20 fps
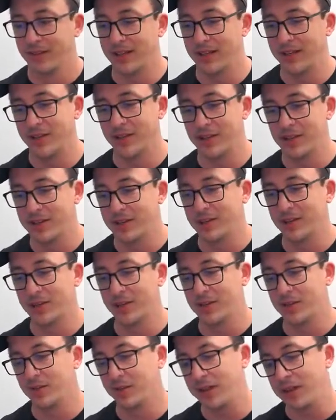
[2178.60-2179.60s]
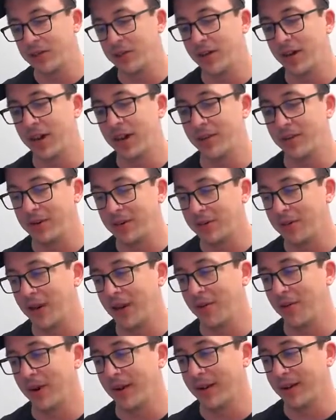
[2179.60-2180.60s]
Yeah, there's
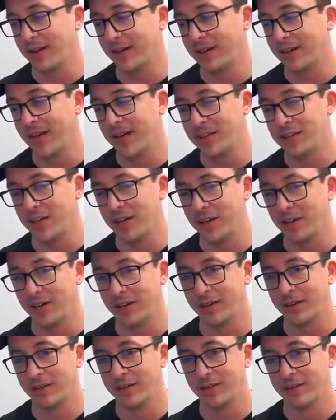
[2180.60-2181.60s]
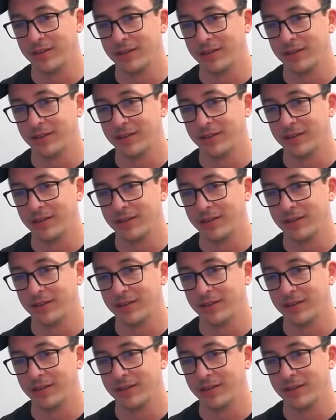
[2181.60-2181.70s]
retry when, catch error.